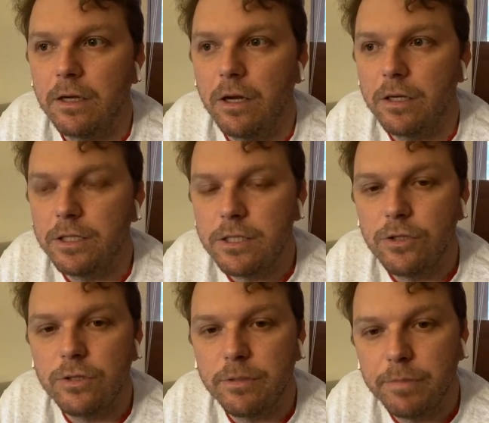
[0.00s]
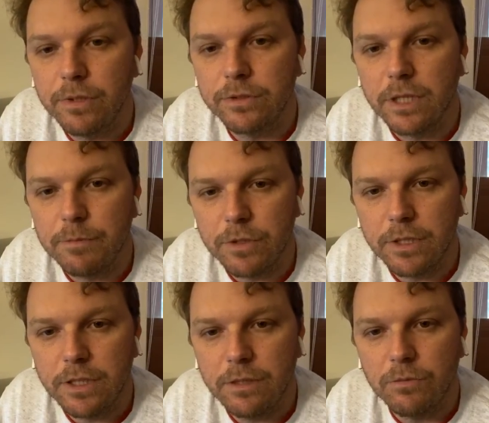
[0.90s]
continue to build
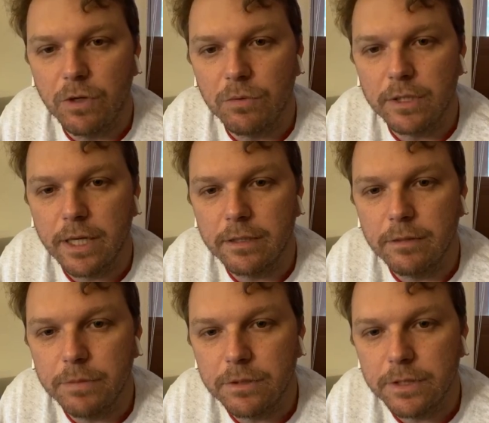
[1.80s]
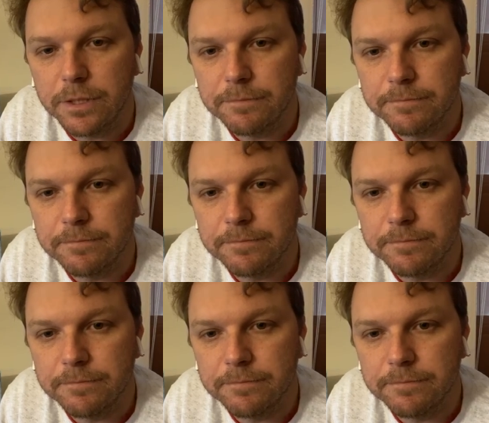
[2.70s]
community while we're not in the building.